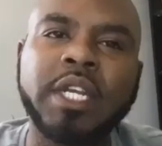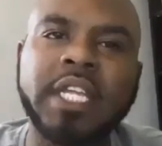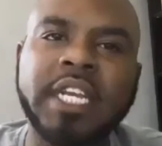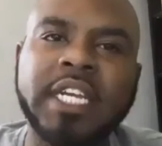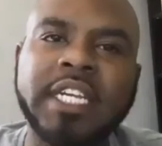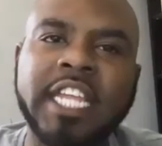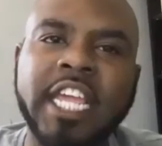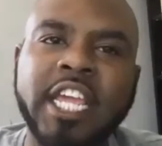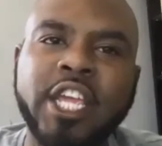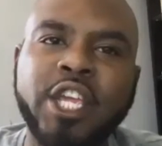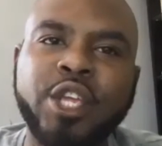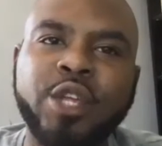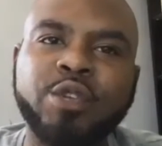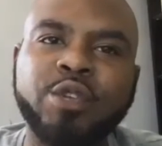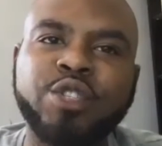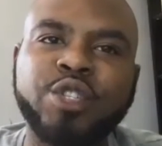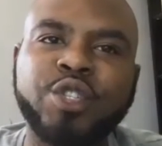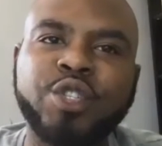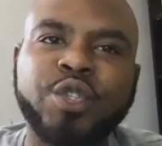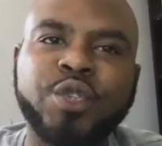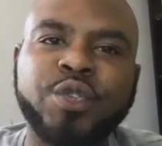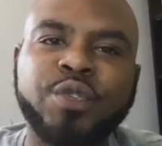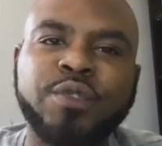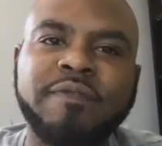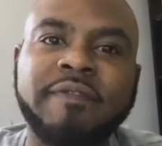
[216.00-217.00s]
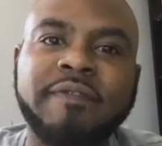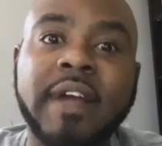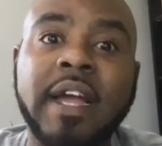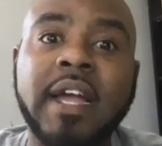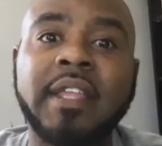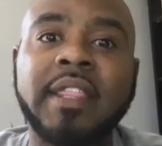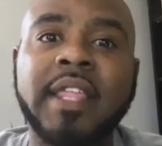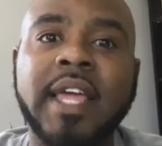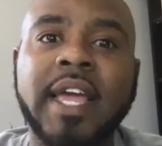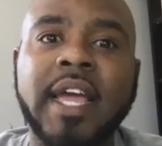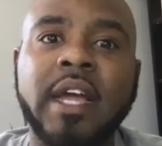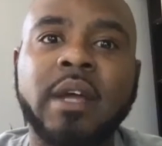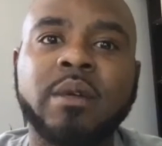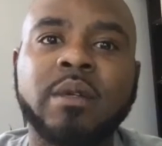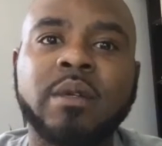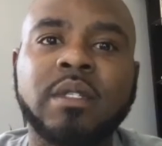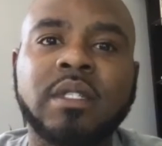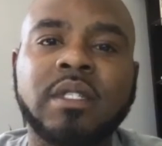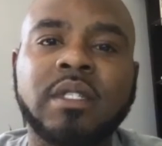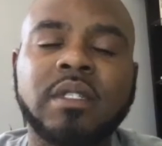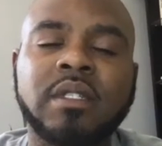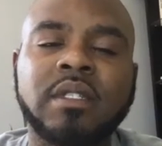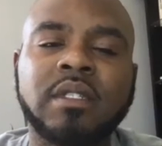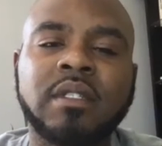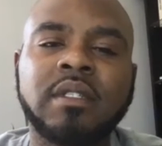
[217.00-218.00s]
take you to find the
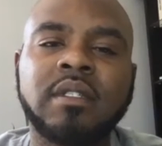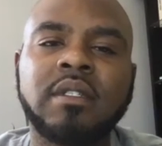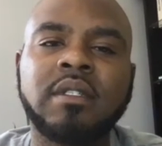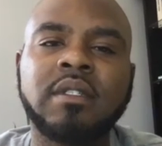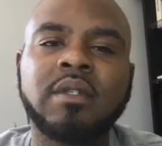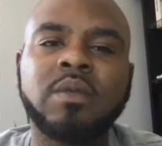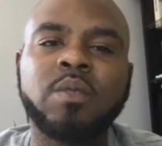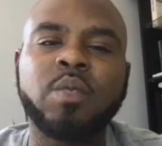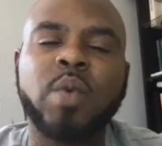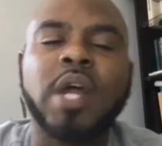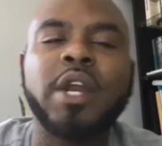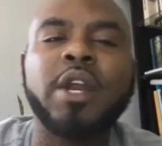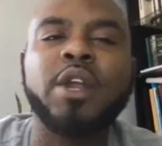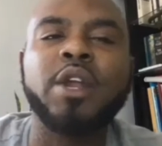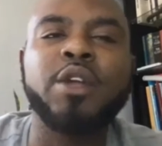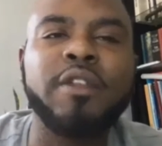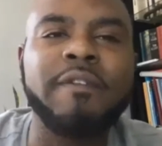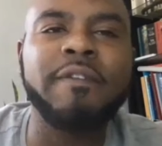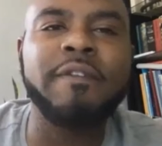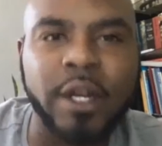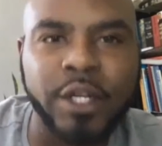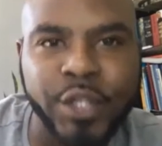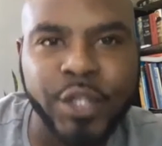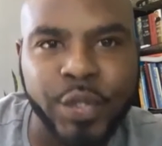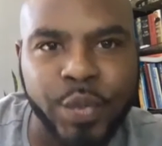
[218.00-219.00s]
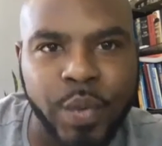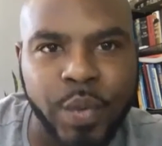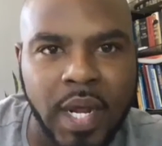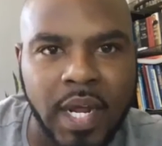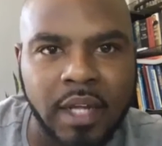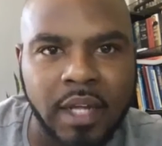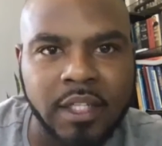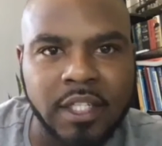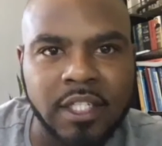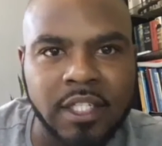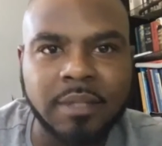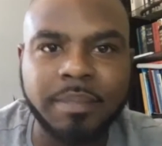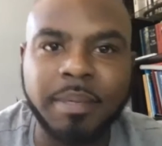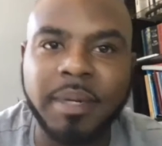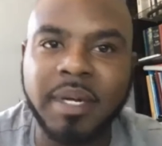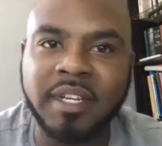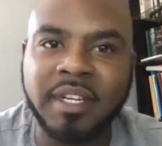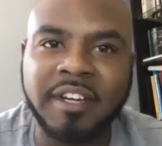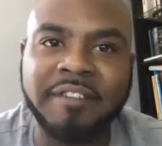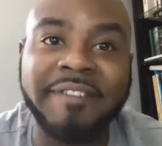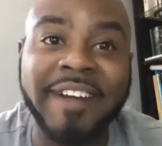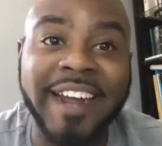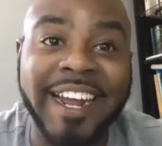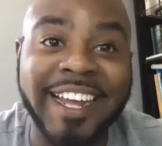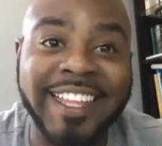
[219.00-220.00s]
house? Well, I know you found two houses, but
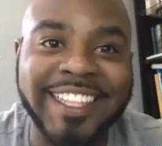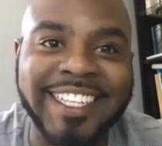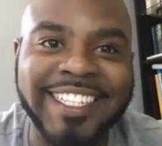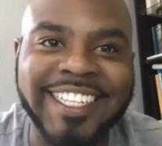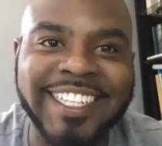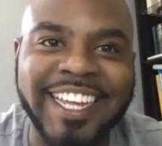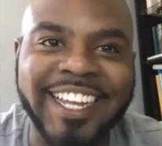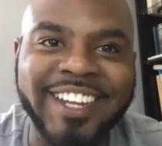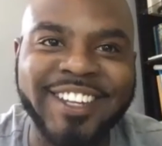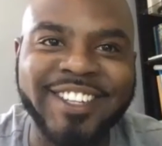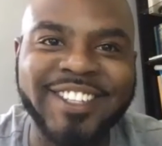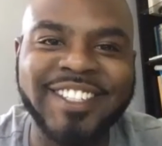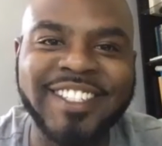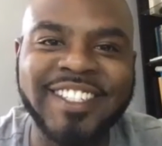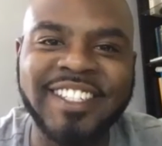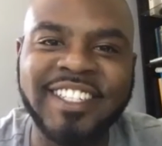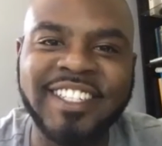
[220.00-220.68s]
to find this house.